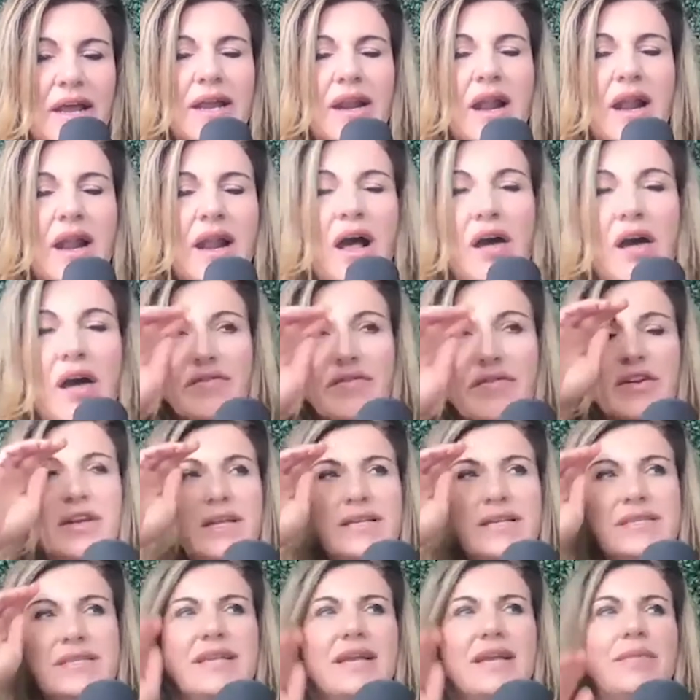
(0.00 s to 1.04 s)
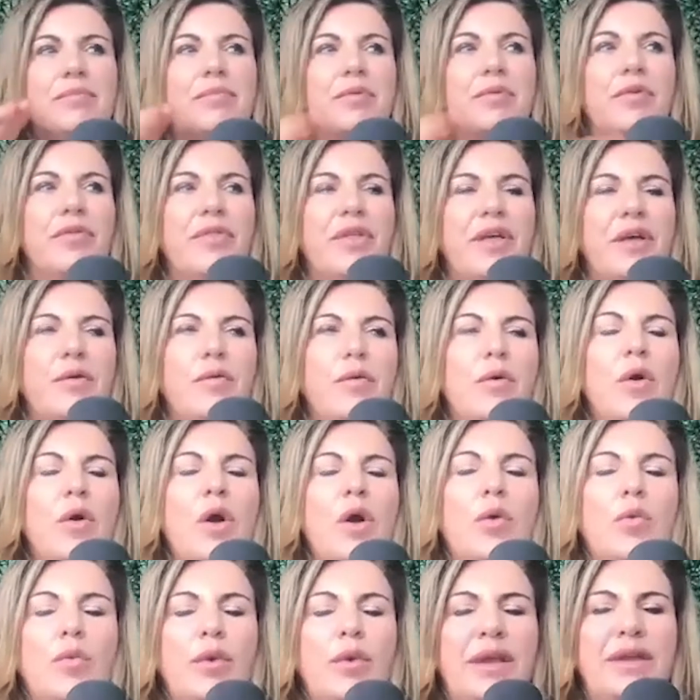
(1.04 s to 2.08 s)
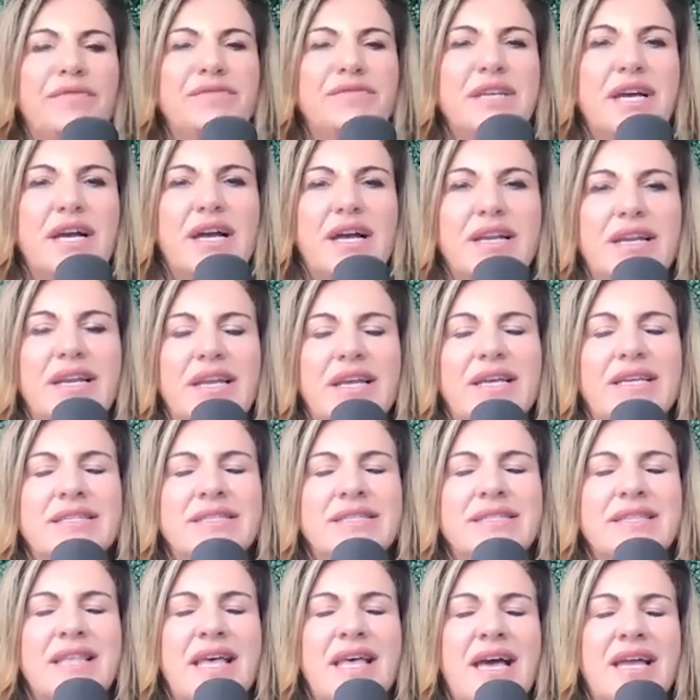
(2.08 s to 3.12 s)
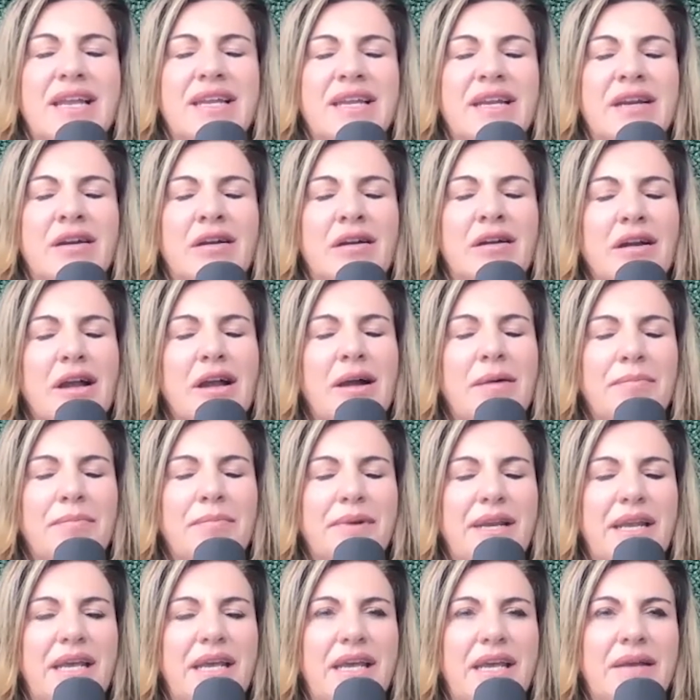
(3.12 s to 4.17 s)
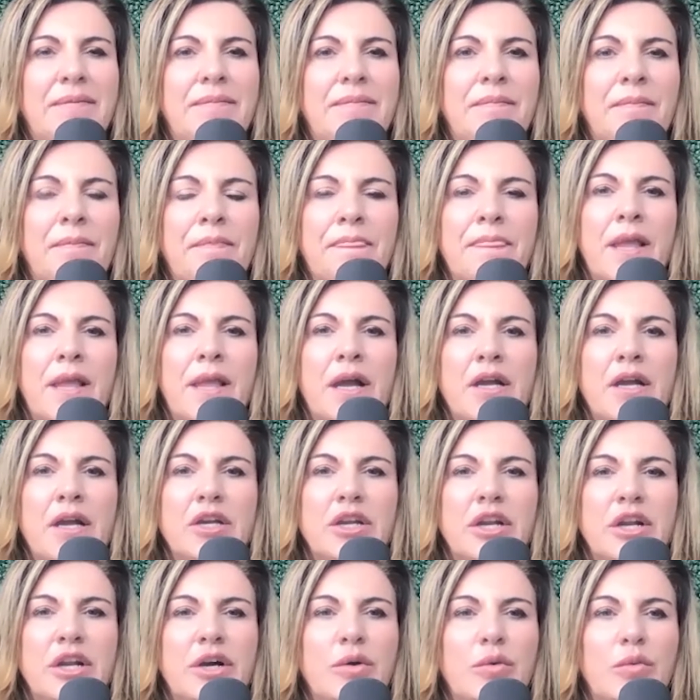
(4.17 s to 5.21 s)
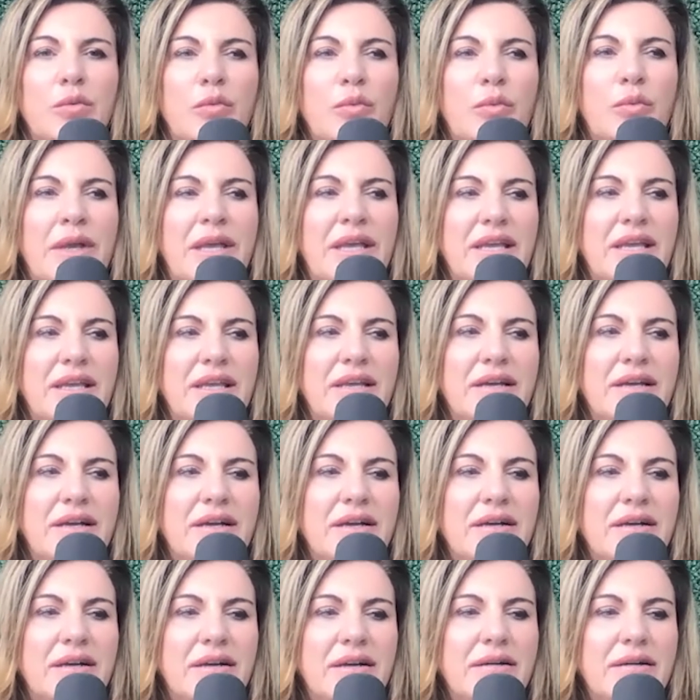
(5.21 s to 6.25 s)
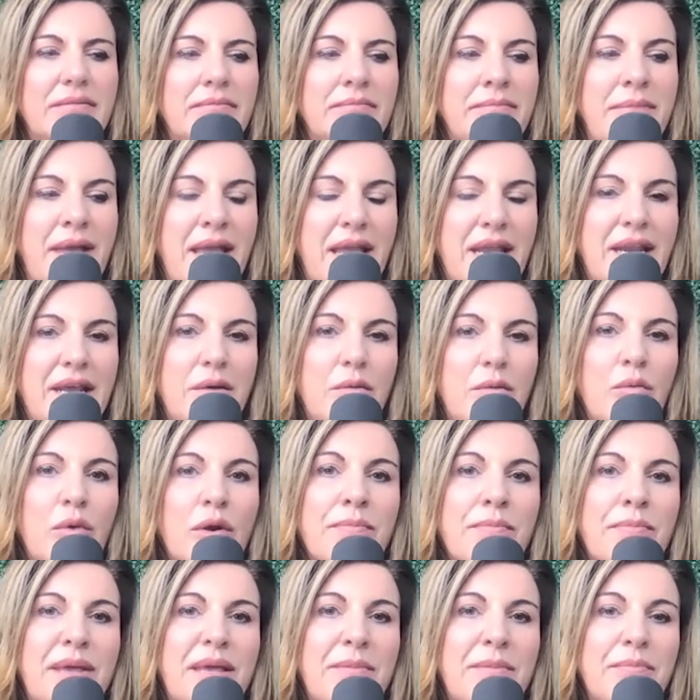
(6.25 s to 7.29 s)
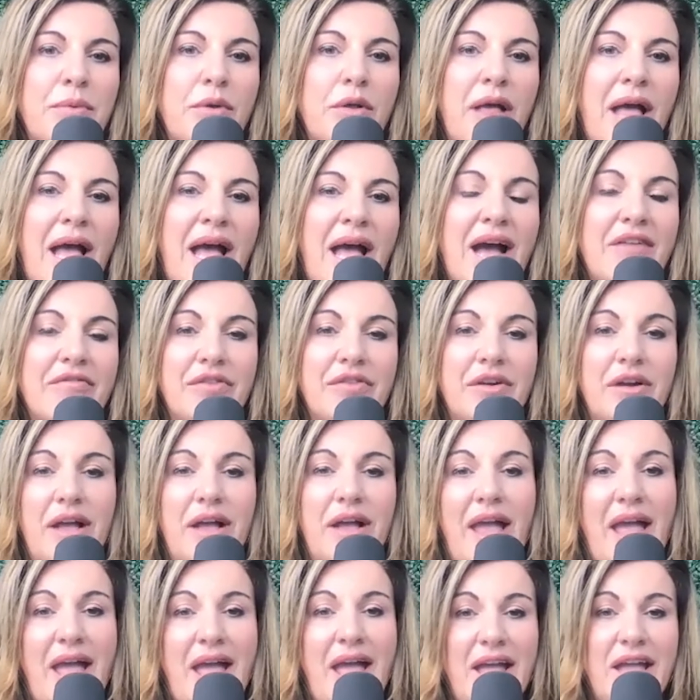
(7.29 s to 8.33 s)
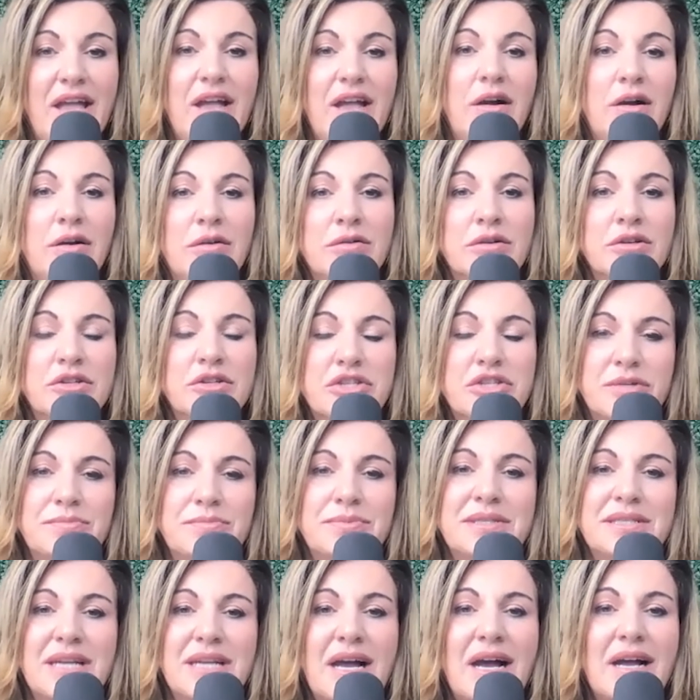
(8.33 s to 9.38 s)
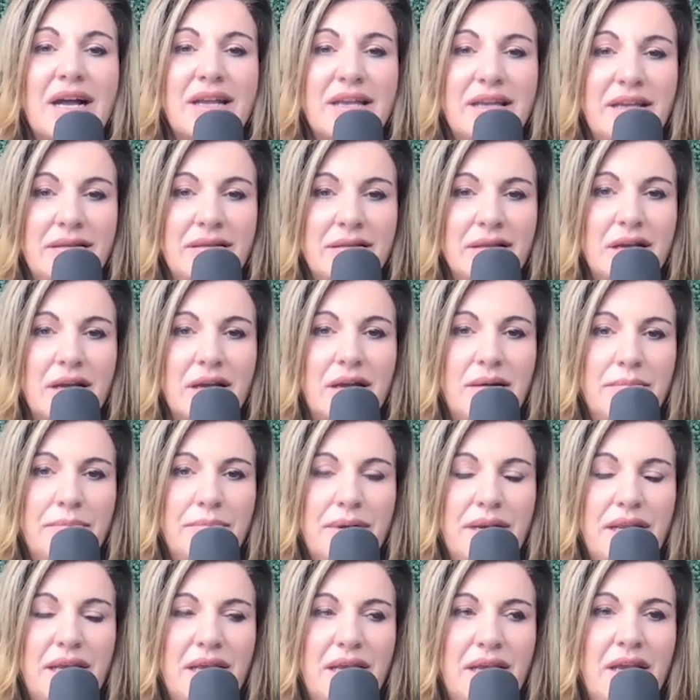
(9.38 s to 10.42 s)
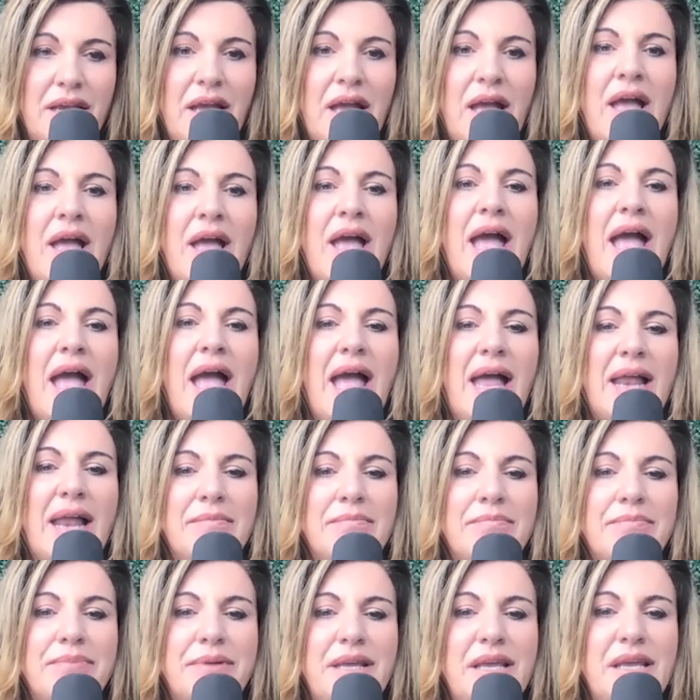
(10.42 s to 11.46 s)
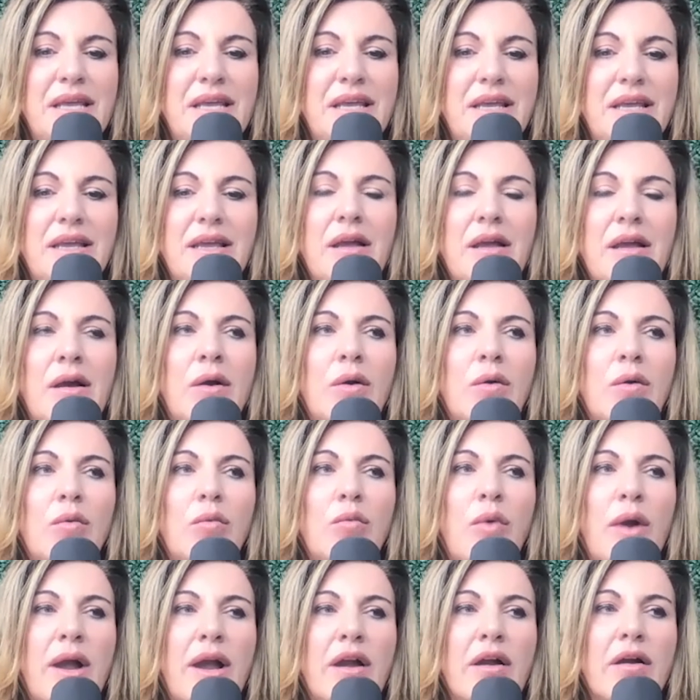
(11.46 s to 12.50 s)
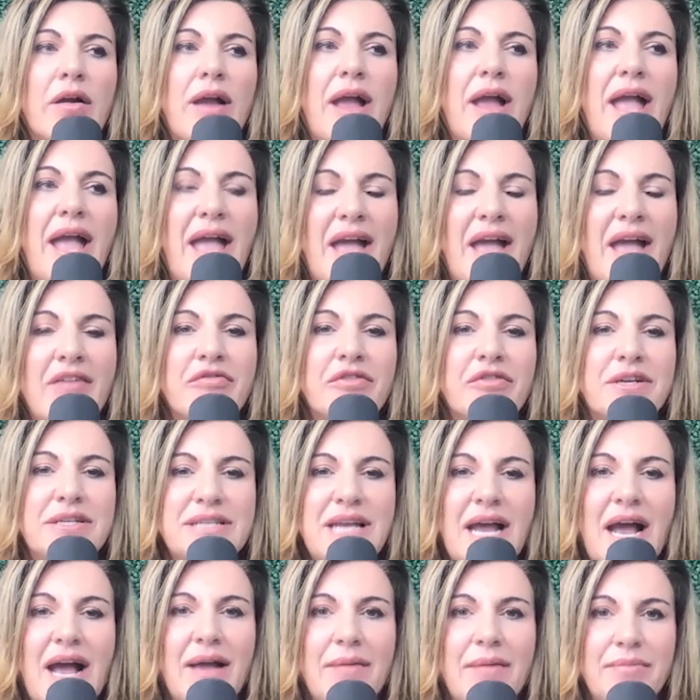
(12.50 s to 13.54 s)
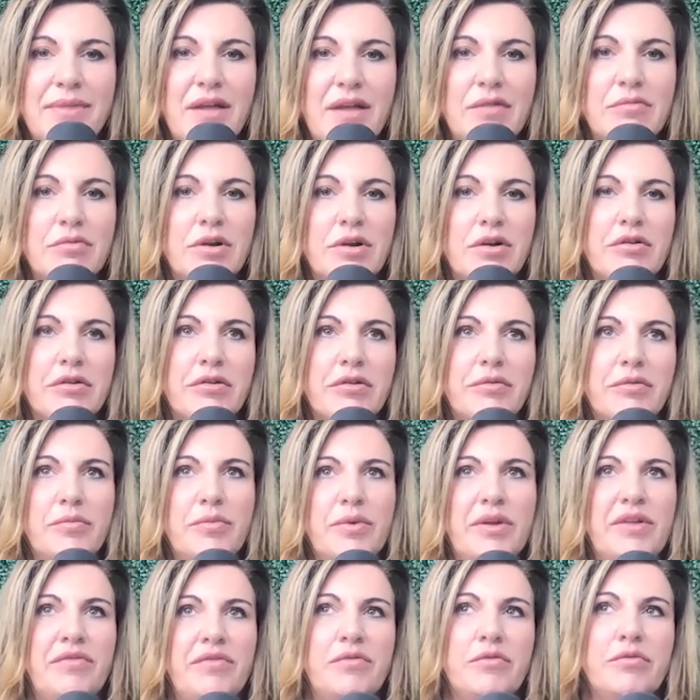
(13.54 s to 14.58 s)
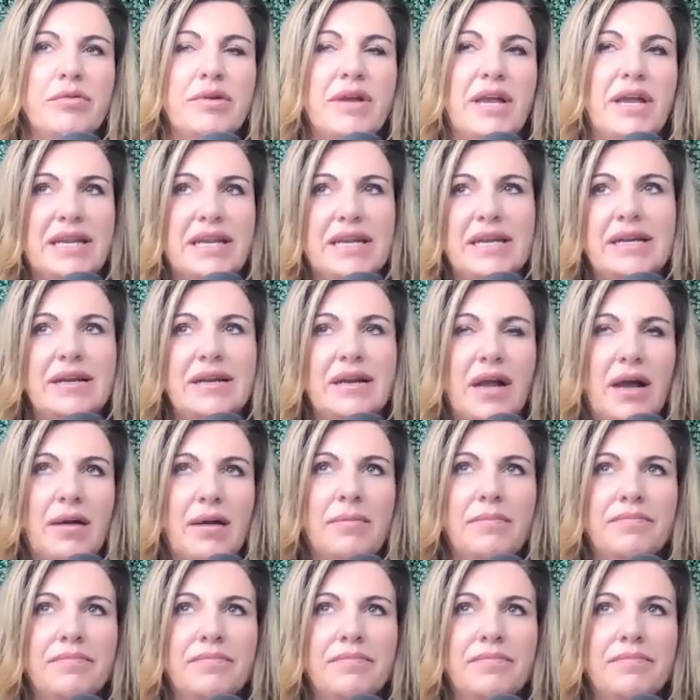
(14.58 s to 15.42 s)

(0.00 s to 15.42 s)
And I'll give you an example that we've done is that in our company, we made it where people have A, ownership stock in the company, and B, where every time they recruit, we've created